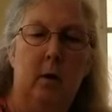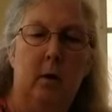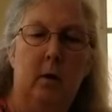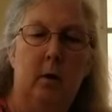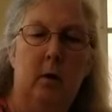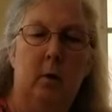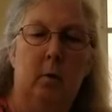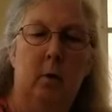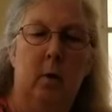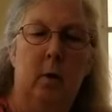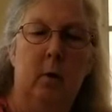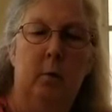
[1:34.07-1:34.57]

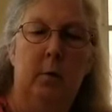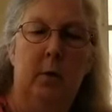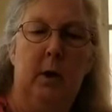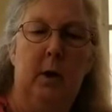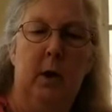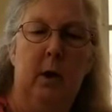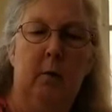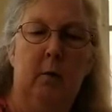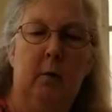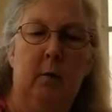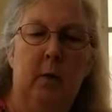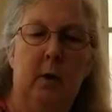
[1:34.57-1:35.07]
You want to be
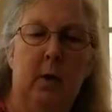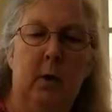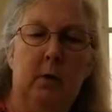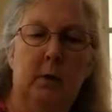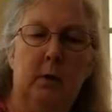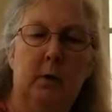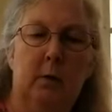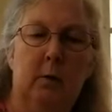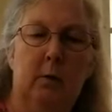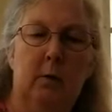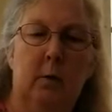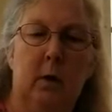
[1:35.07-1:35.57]
careful not
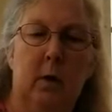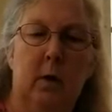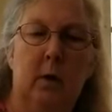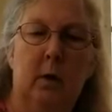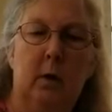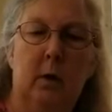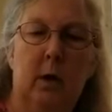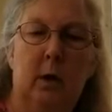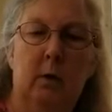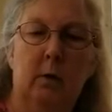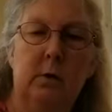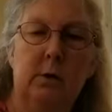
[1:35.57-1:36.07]
to create
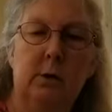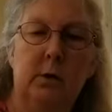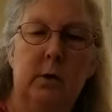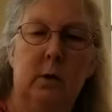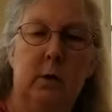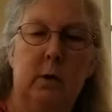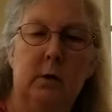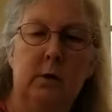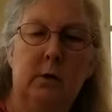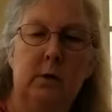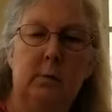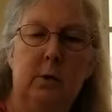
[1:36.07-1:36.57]
an
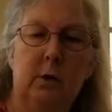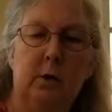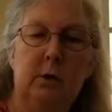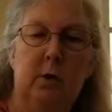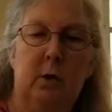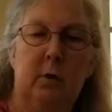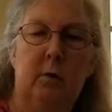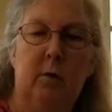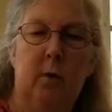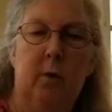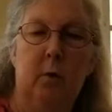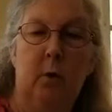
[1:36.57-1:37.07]
aerosol,
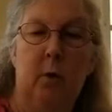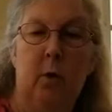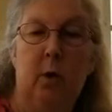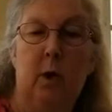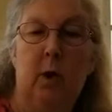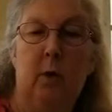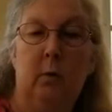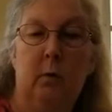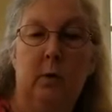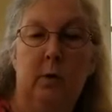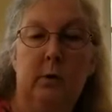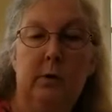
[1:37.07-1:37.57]
especially if you're
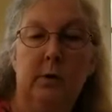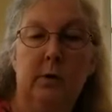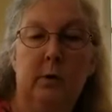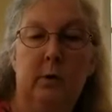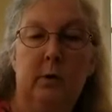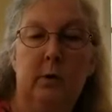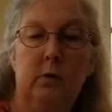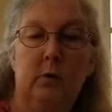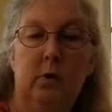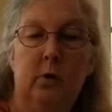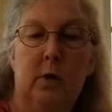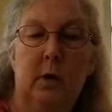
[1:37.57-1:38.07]
working with a
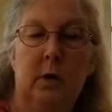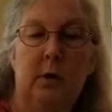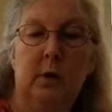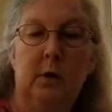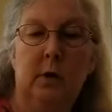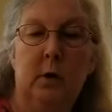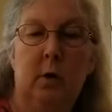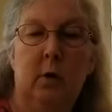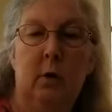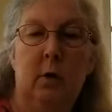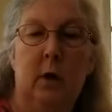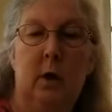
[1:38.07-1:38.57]
solution that's
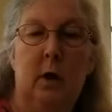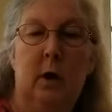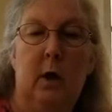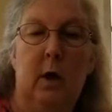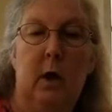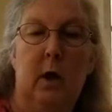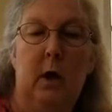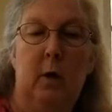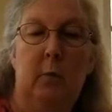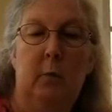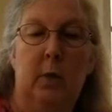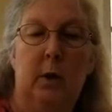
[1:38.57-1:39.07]
already
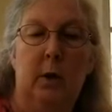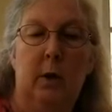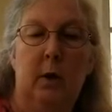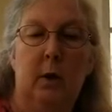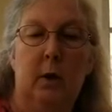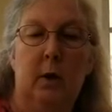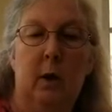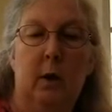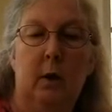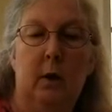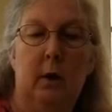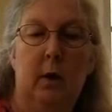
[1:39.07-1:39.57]
been
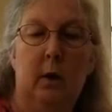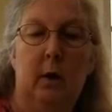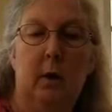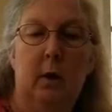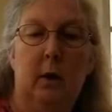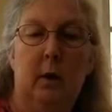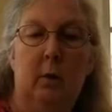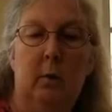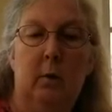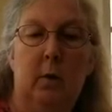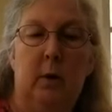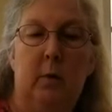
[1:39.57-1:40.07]

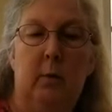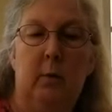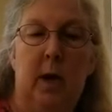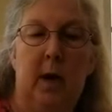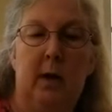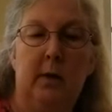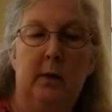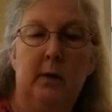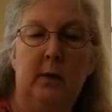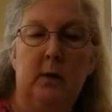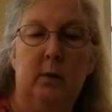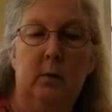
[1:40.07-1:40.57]
inoculated with a
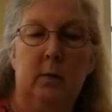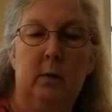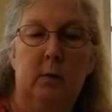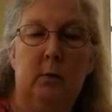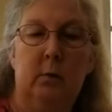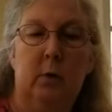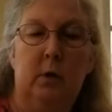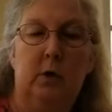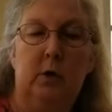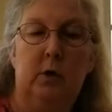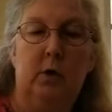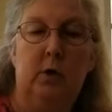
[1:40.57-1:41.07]
bacterium,
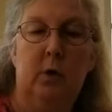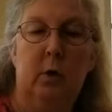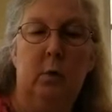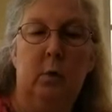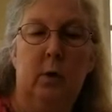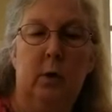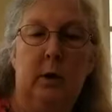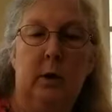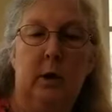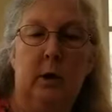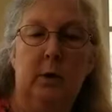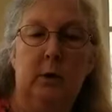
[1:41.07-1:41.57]
because you don't
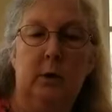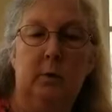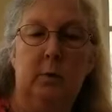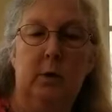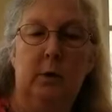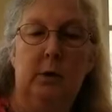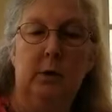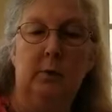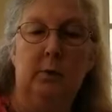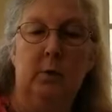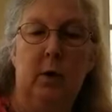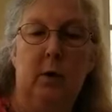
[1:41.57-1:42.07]
want that to be
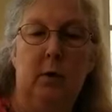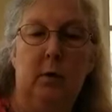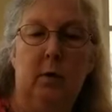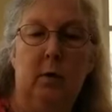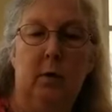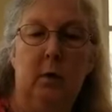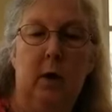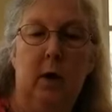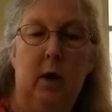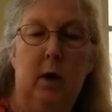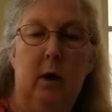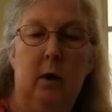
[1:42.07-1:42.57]
spread
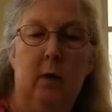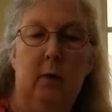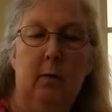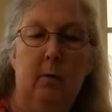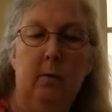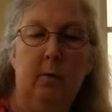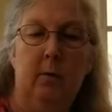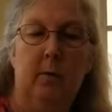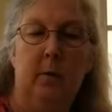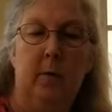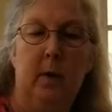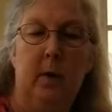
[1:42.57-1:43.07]
through the air.
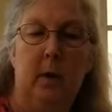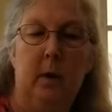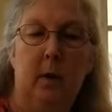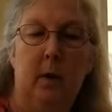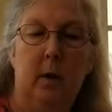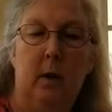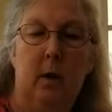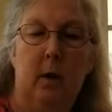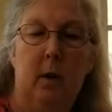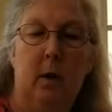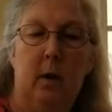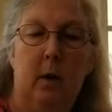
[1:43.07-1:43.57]

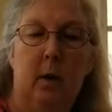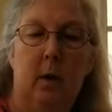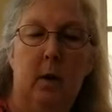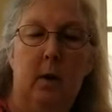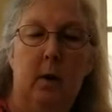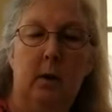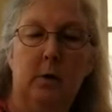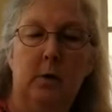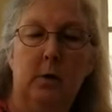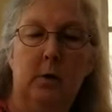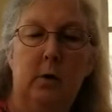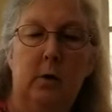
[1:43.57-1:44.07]

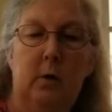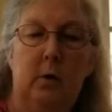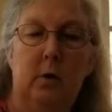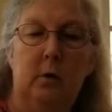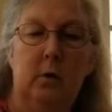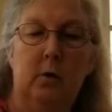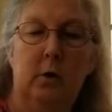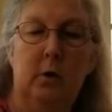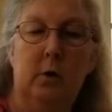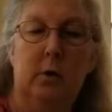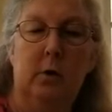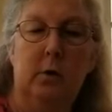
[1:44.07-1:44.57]
So you
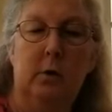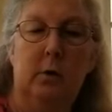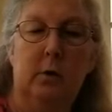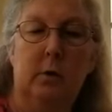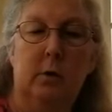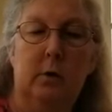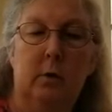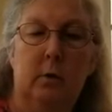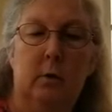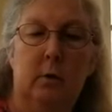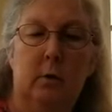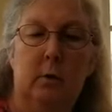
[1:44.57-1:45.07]
just
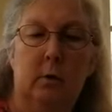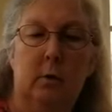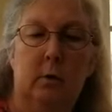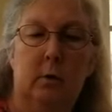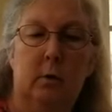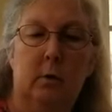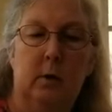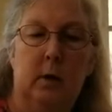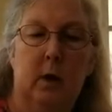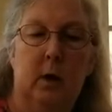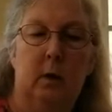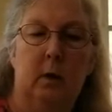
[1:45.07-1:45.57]

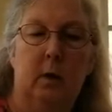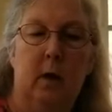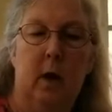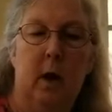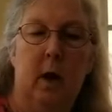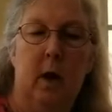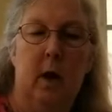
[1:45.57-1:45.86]
do it.